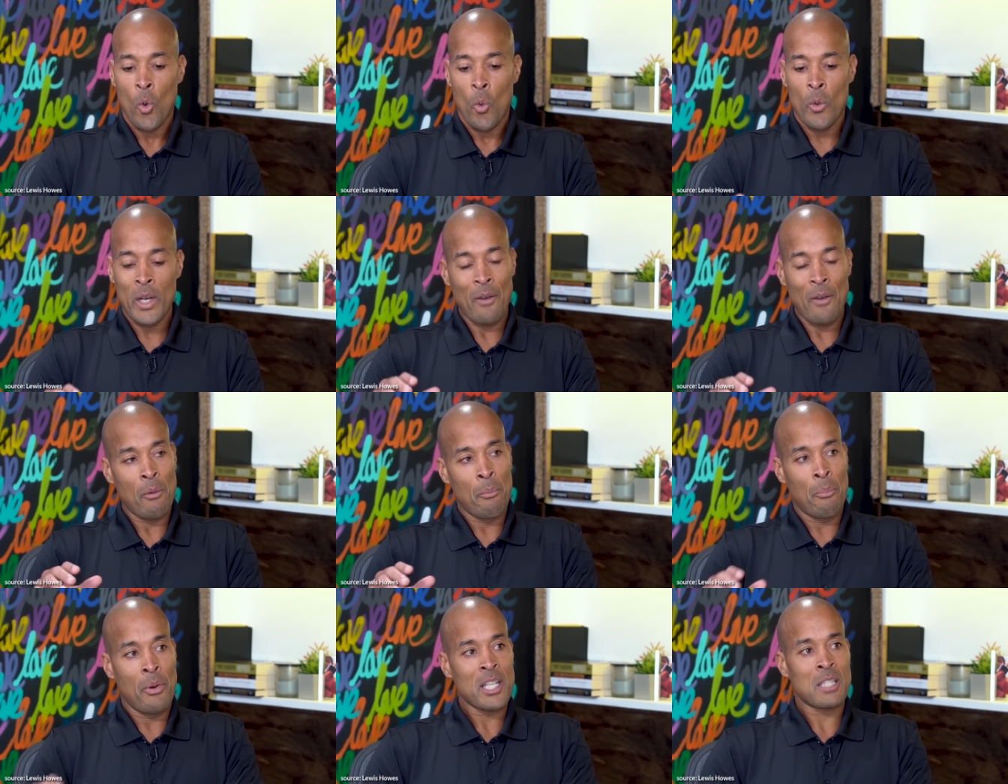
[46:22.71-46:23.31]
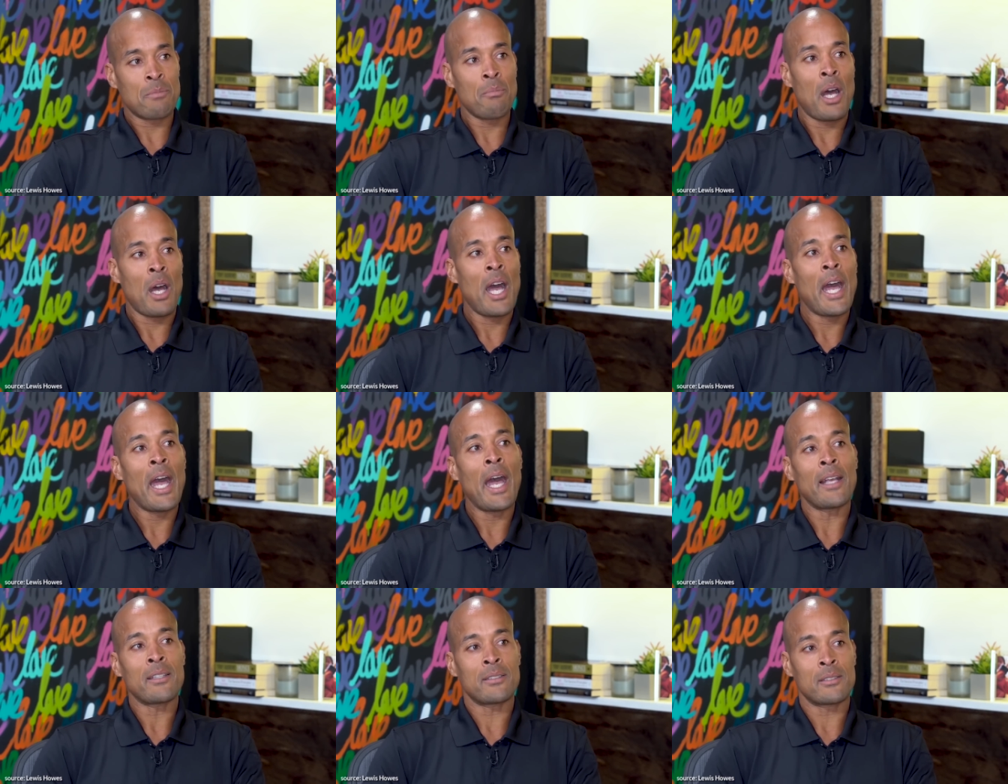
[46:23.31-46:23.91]
when I would bust
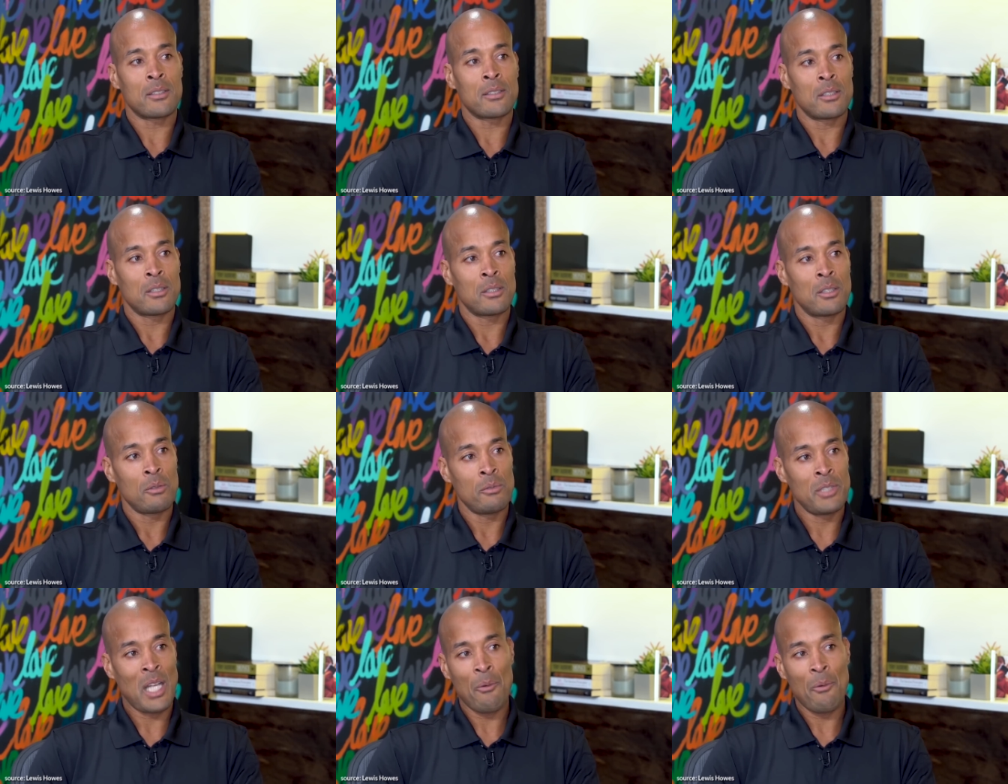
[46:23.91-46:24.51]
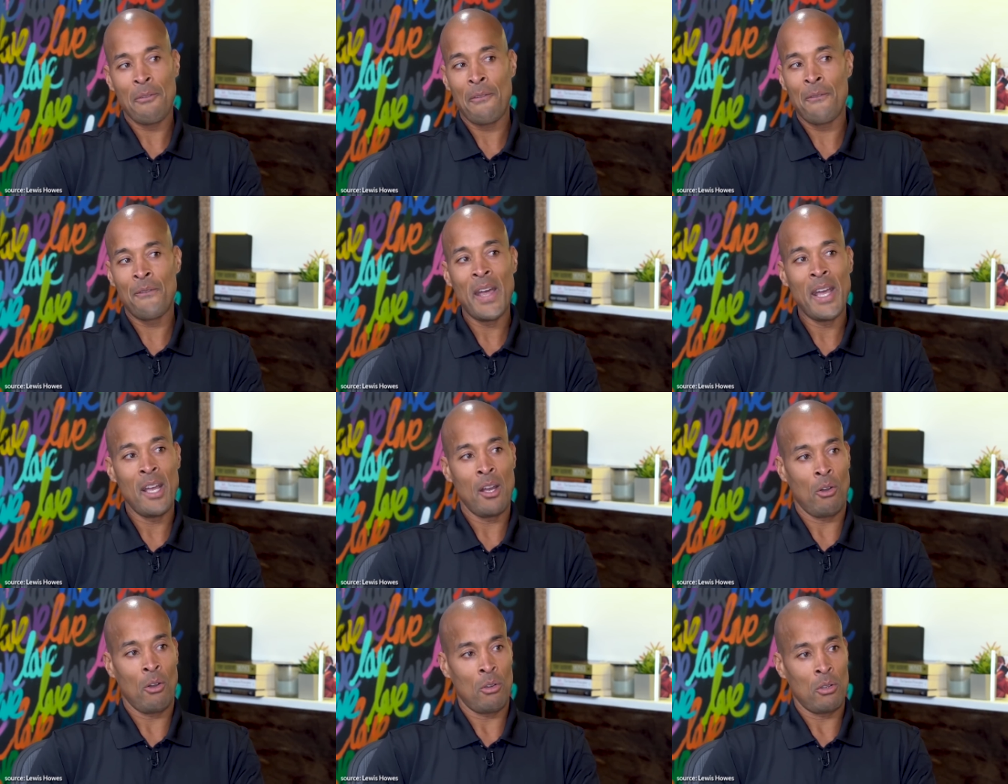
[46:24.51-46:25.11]
my ass, when I would
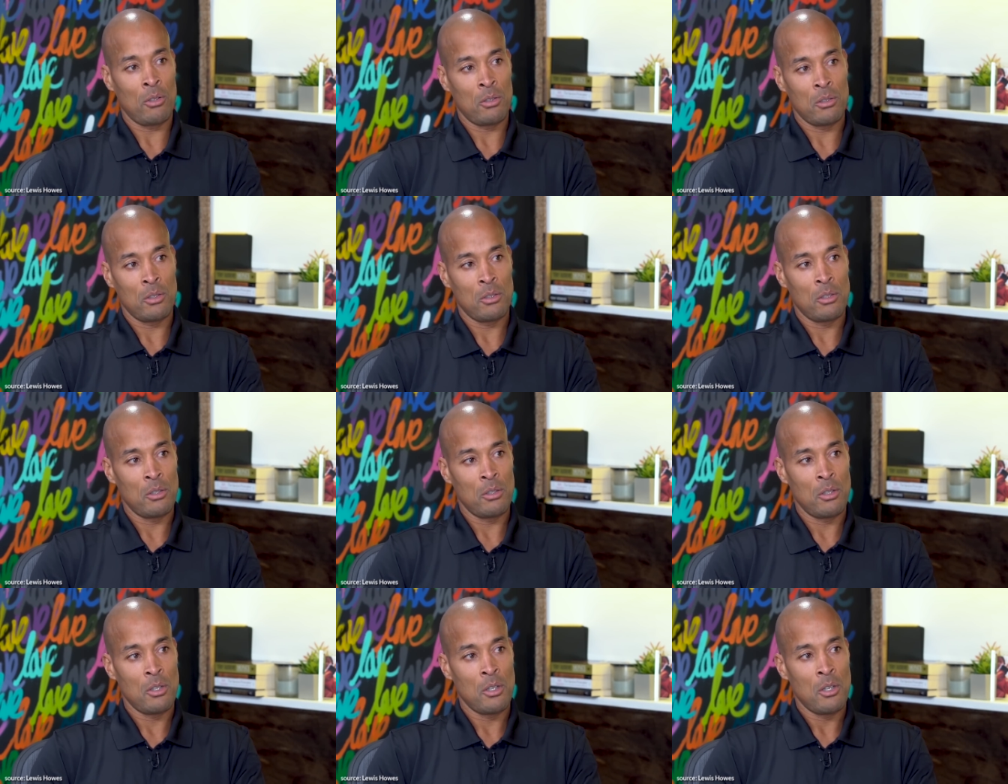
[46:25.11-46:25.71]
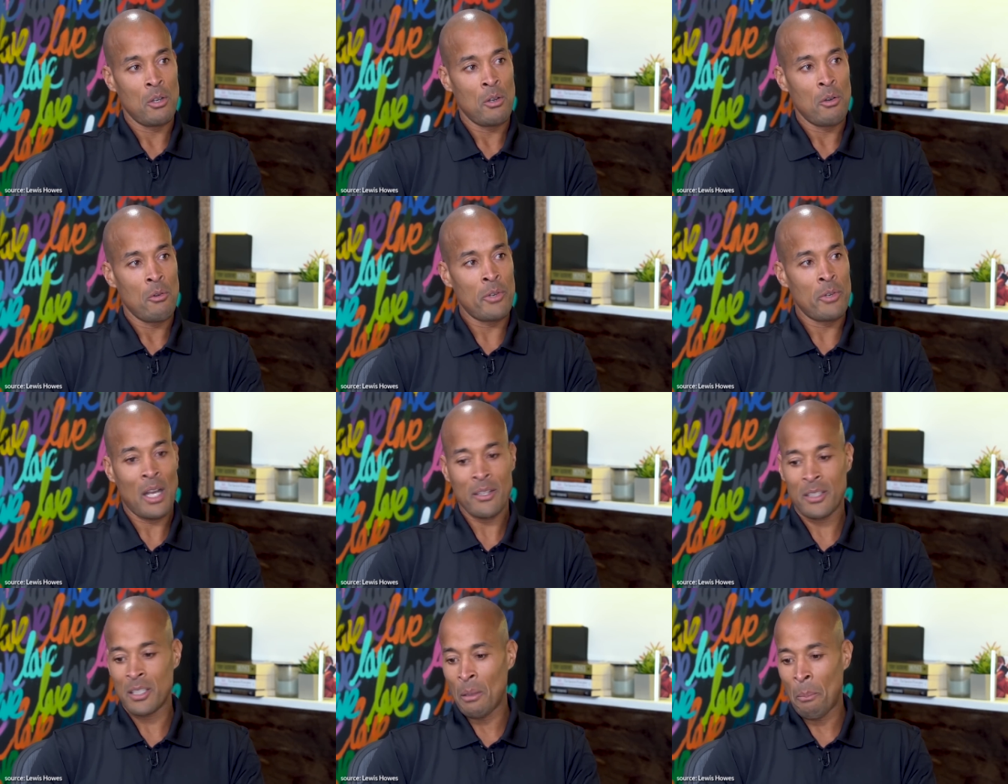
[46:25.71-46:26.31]
fail, yeah.
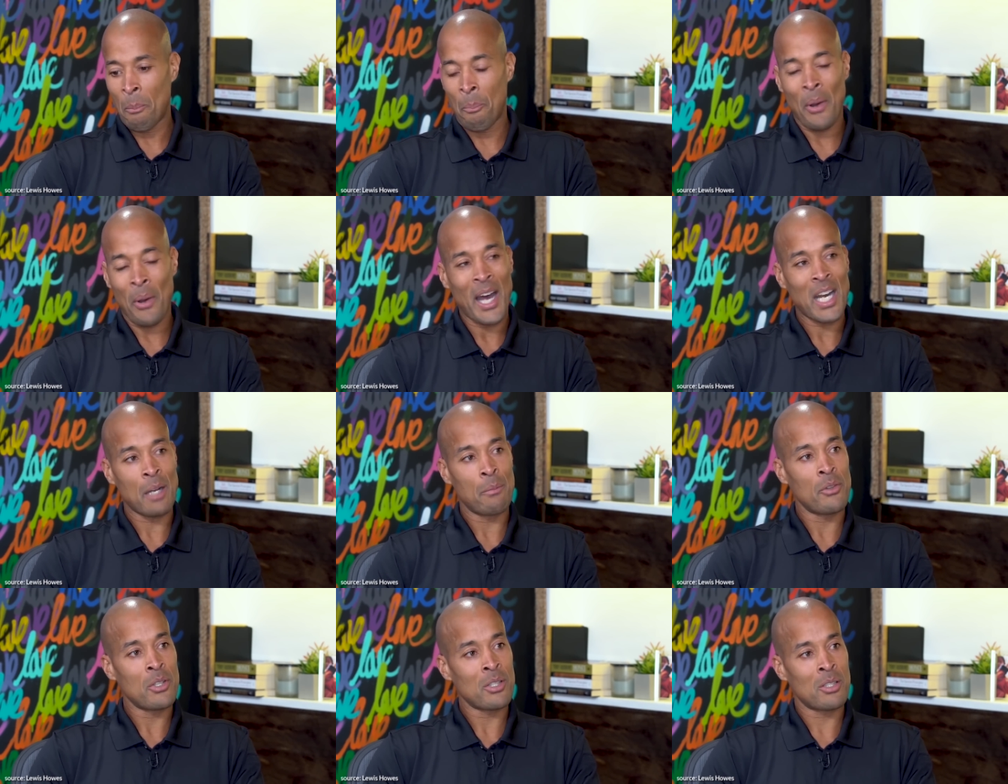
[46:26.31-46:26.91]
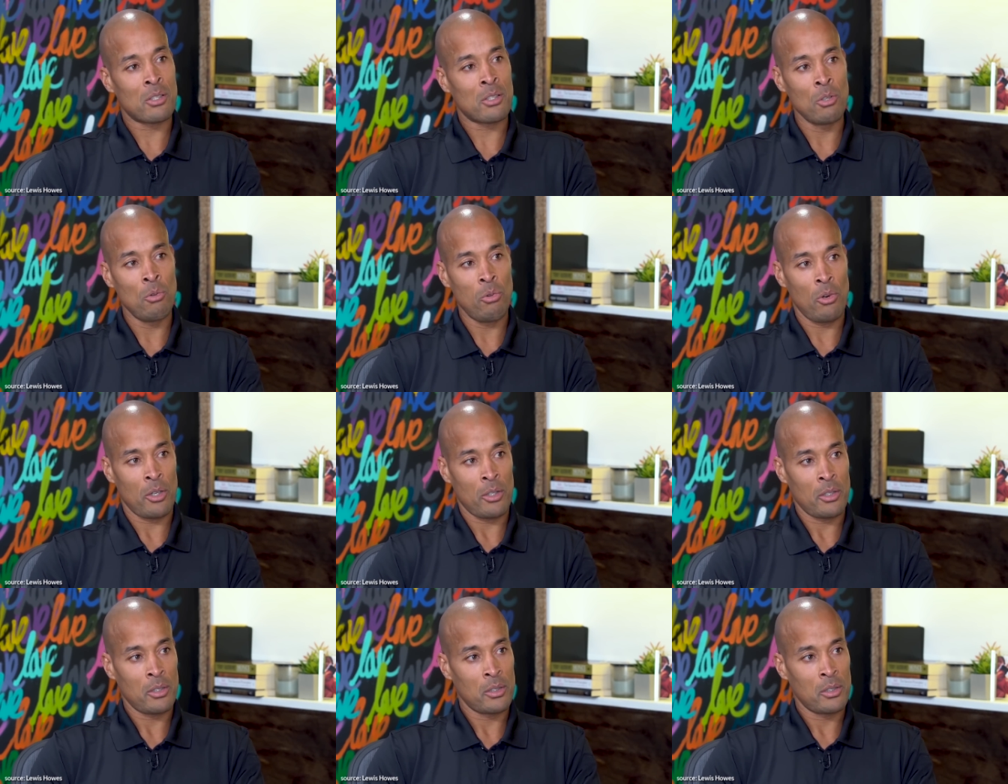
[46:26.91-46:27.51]
when I was at the bottom of the
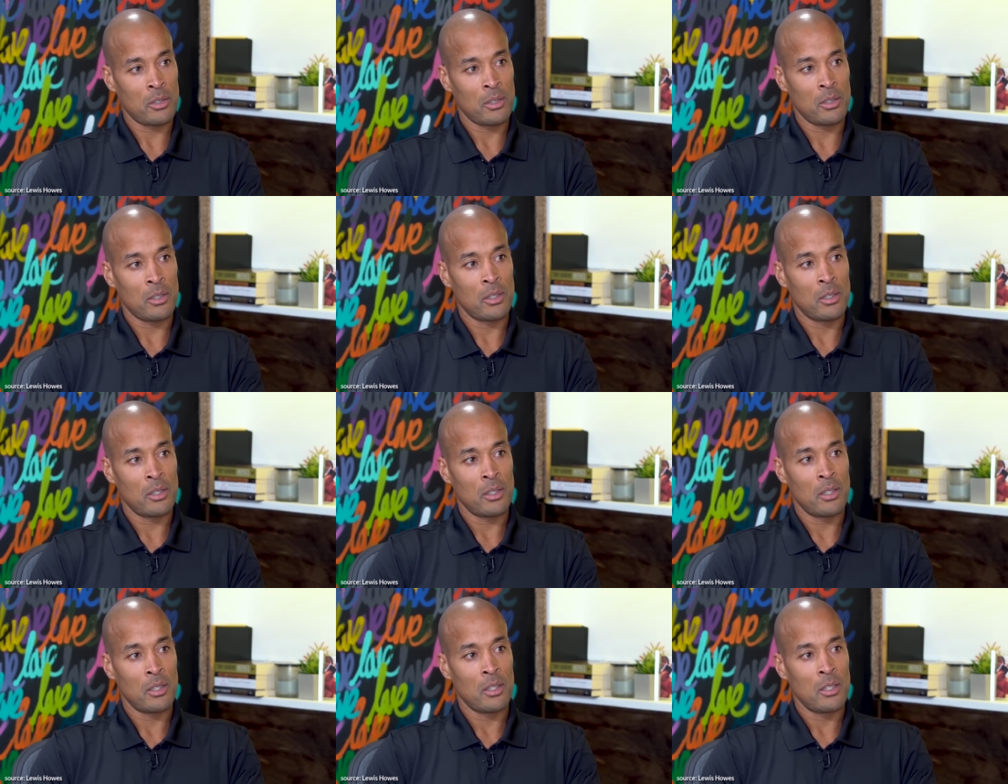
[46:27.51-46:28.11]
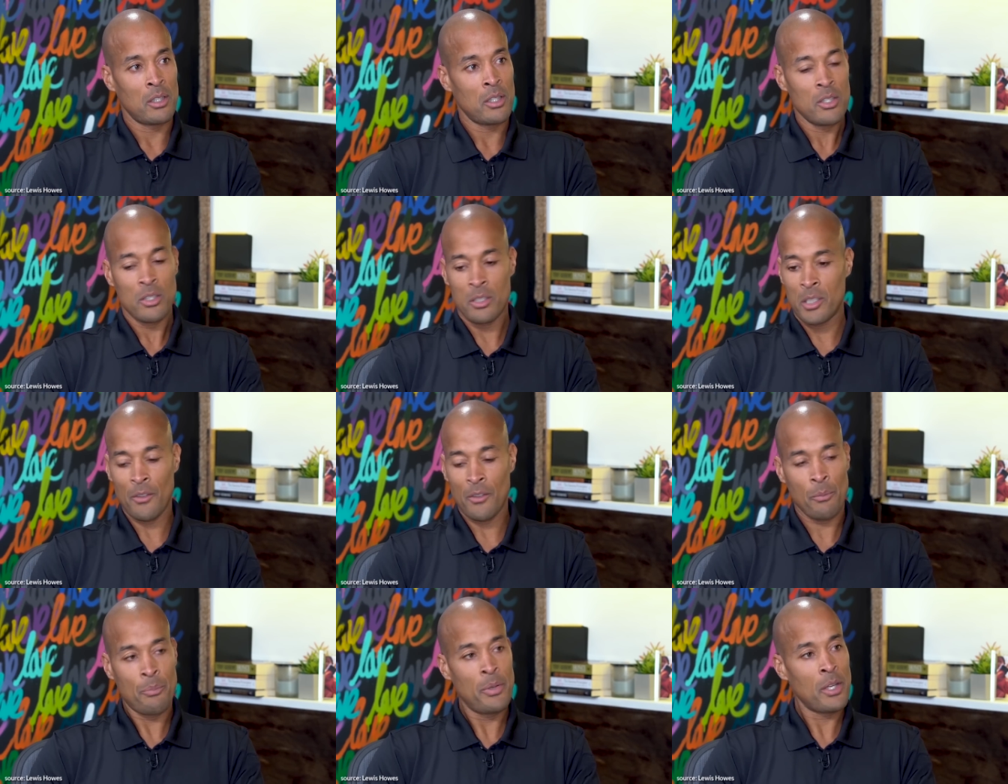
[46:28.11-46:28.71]
sewer,
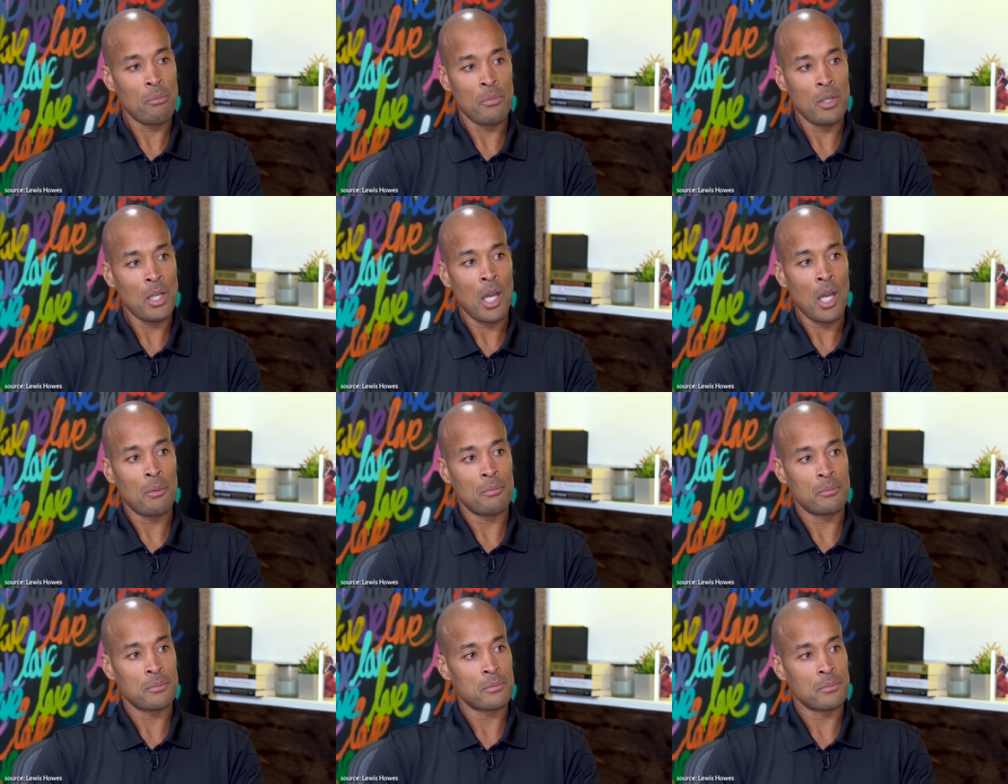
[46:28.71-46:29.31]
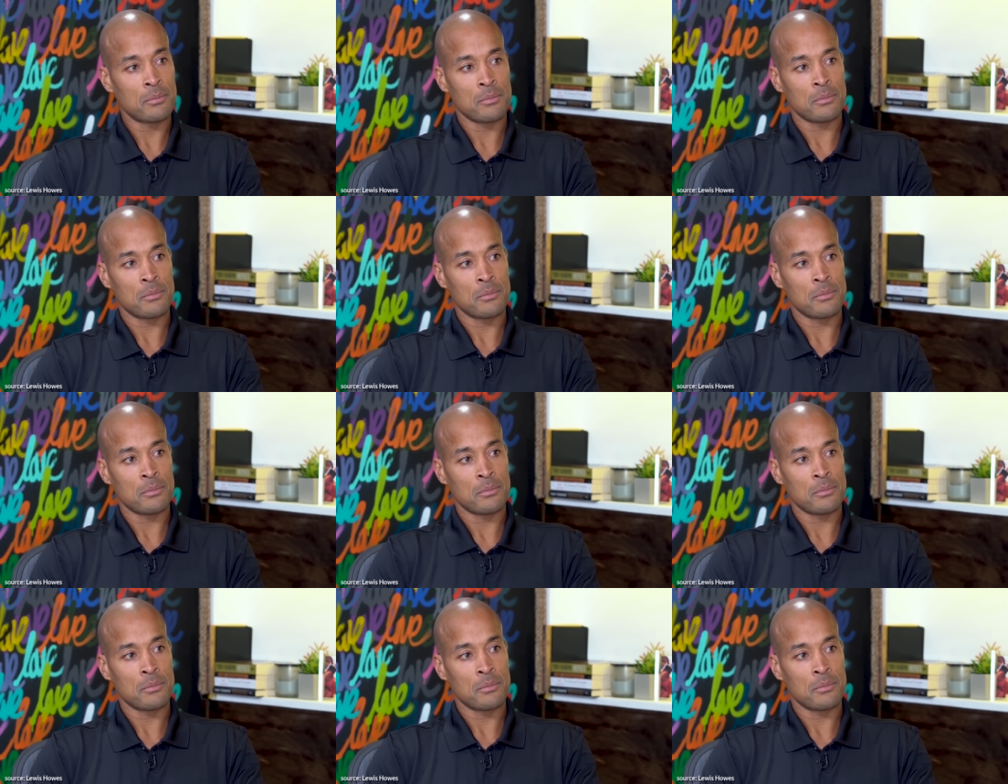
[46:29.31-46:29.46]
she never picked me up.